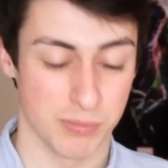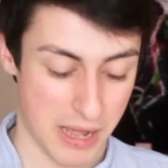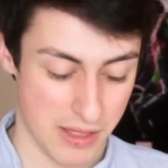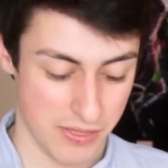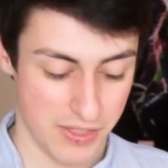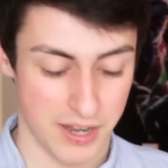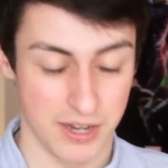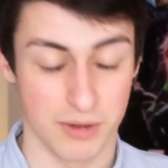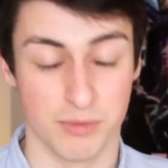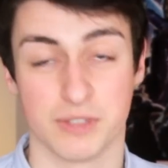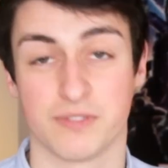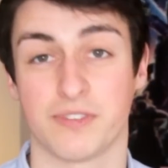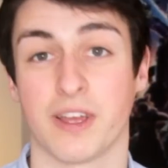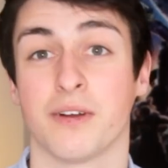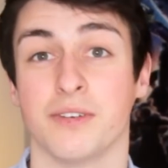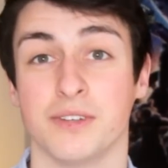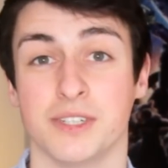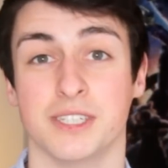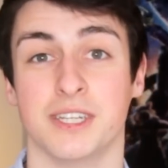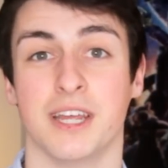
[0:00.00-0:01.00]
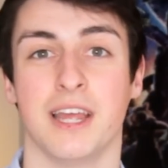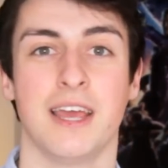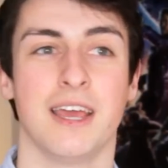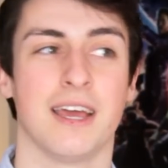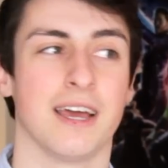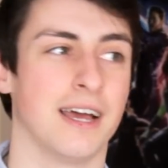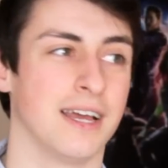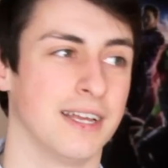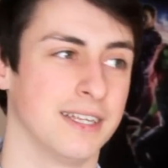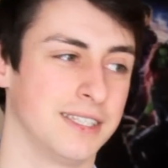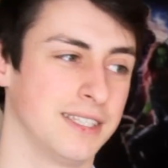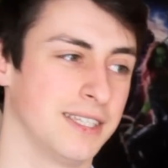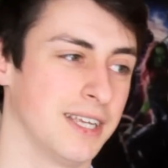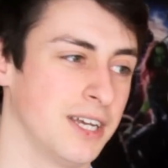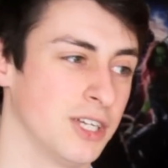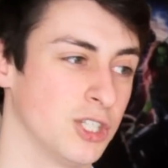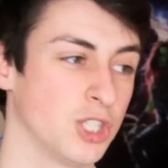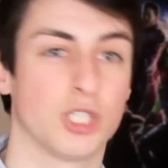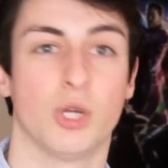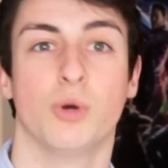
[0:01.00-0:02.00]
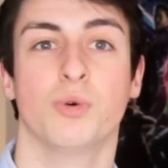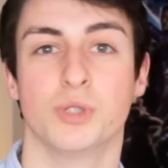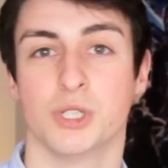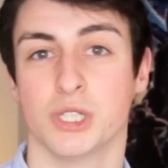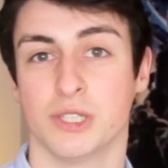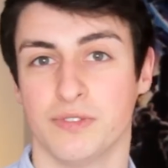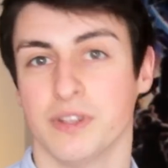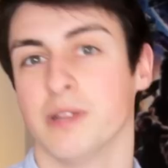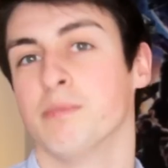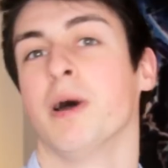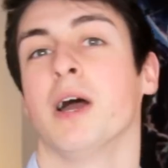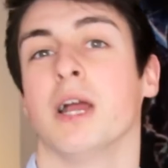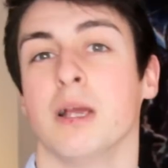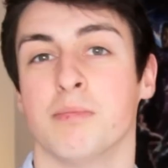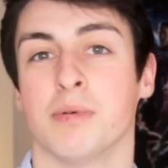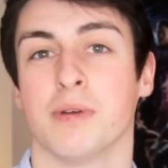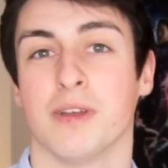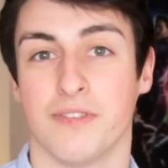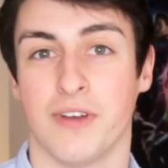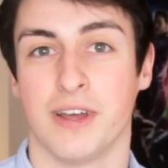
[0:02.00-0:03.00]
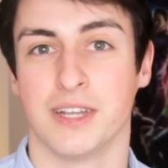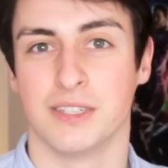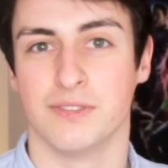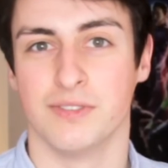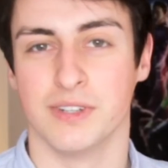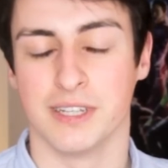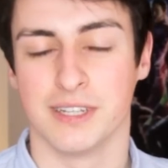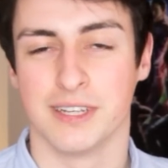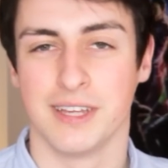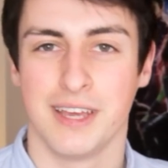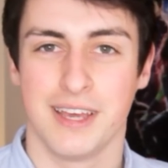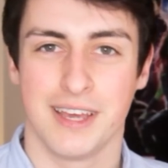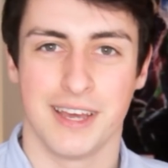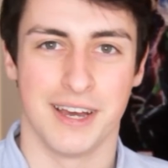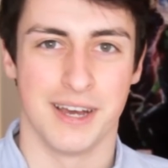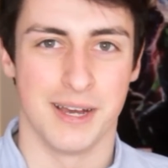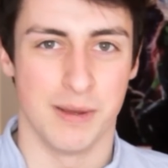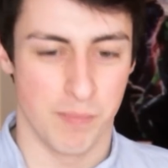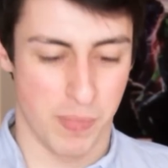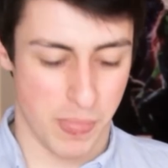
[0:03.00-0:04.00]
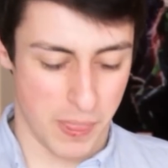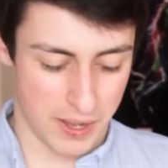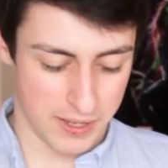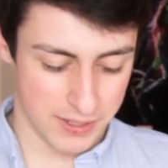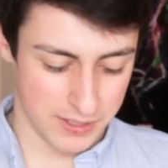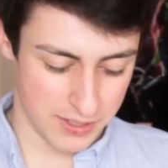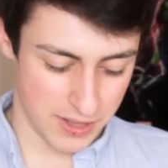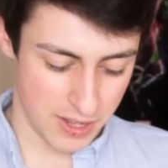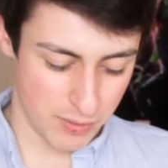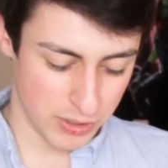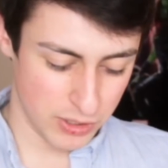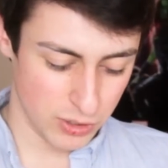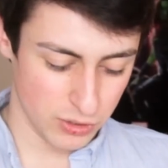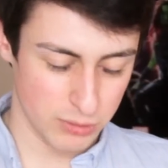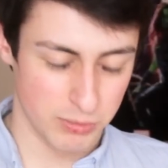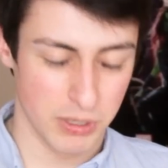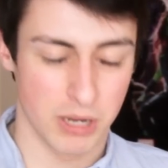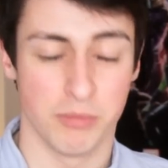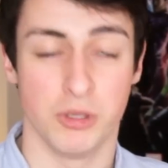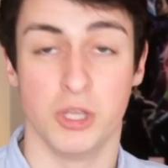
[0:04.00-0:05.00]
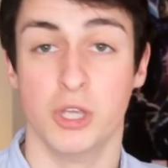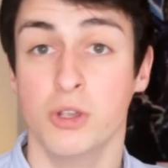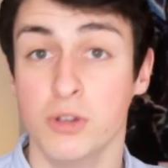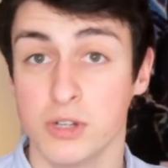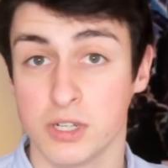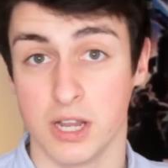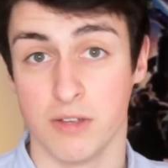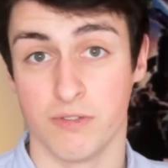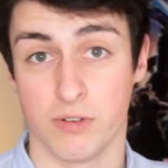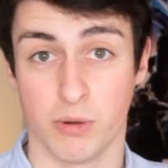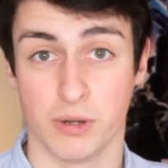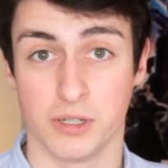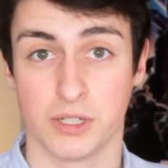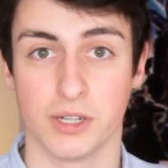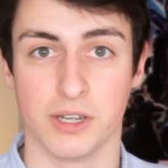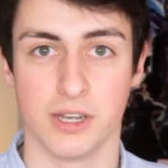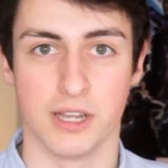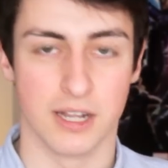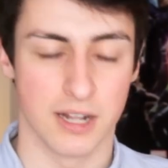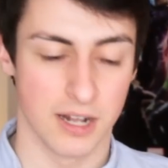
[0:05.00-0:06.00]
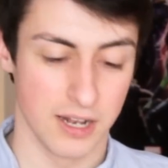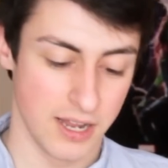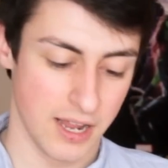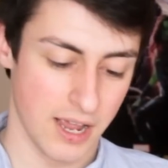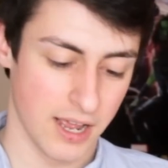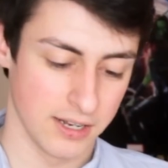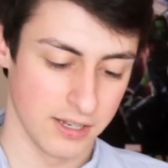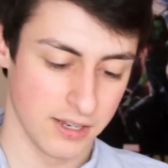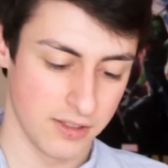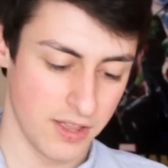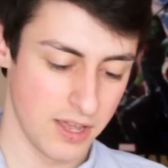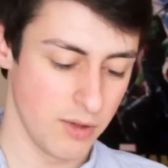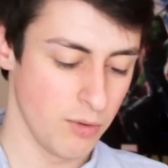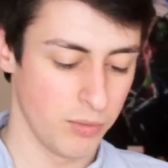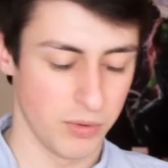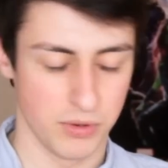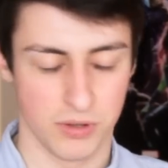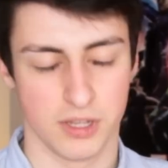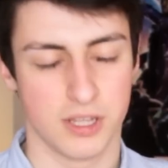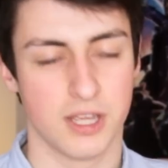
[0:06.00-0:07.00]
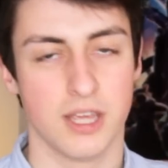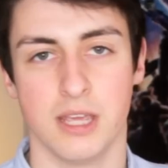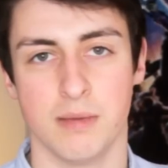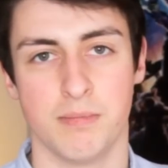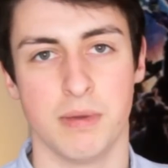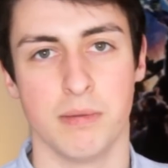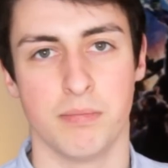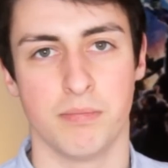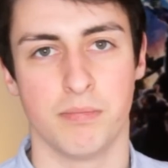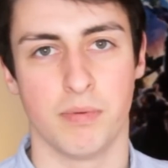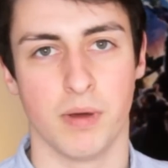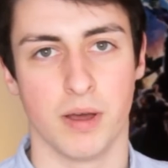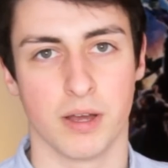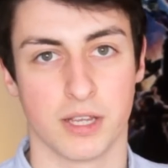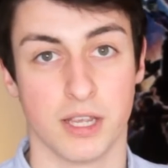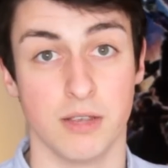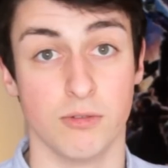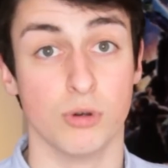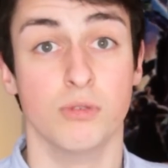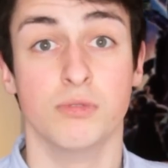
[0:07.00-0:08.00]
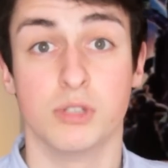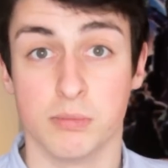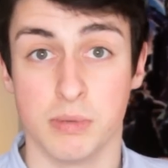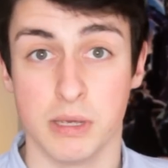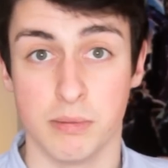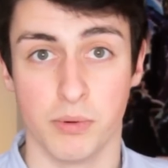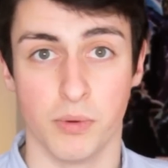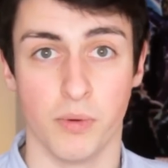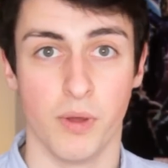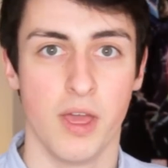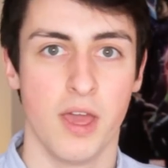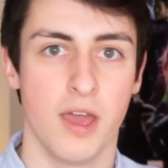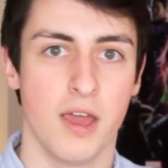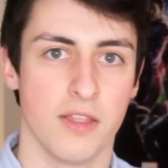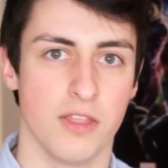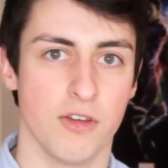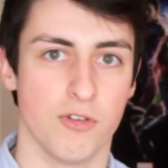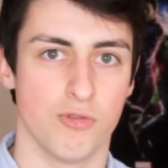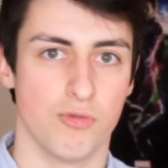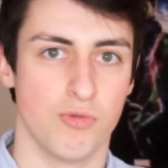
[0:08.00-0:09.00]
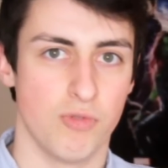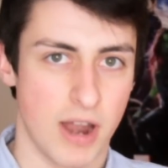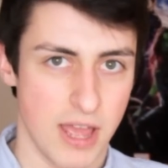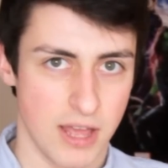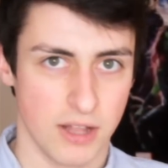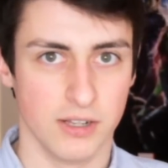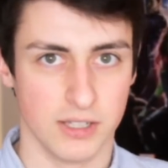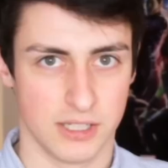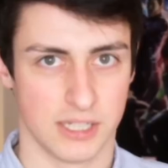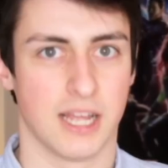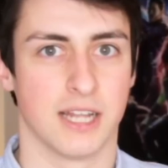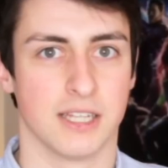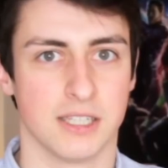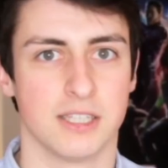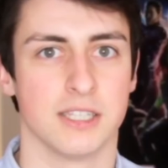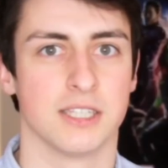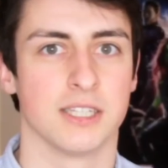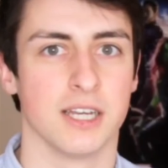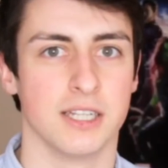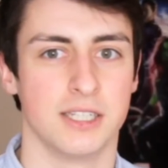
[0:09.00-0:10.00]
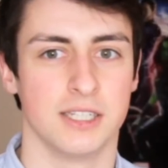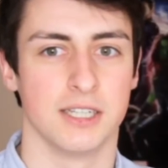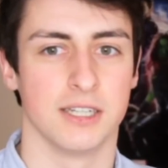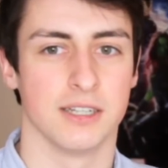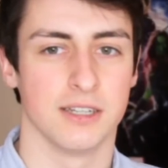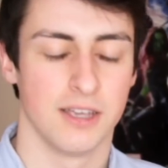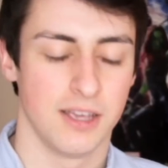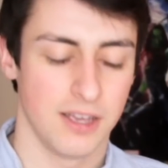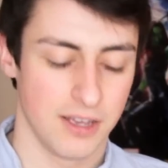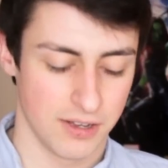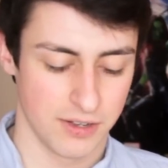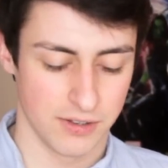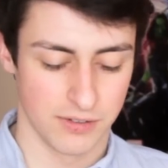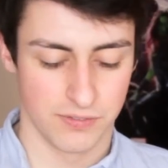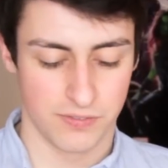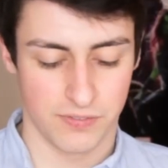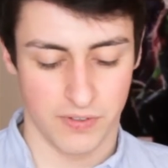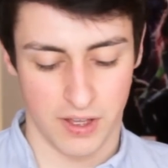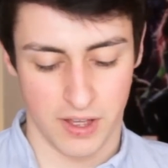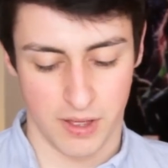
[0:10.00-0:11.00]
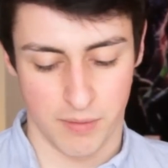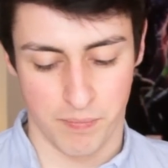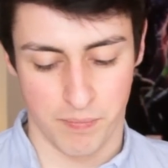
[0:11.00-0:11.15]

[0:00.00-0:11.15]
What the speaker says: Well, back then it was founded as soldiers for the Pope, effectively, and they went on to become hugely influential in Italy, and they were one of the key groups of people that railed against this idea of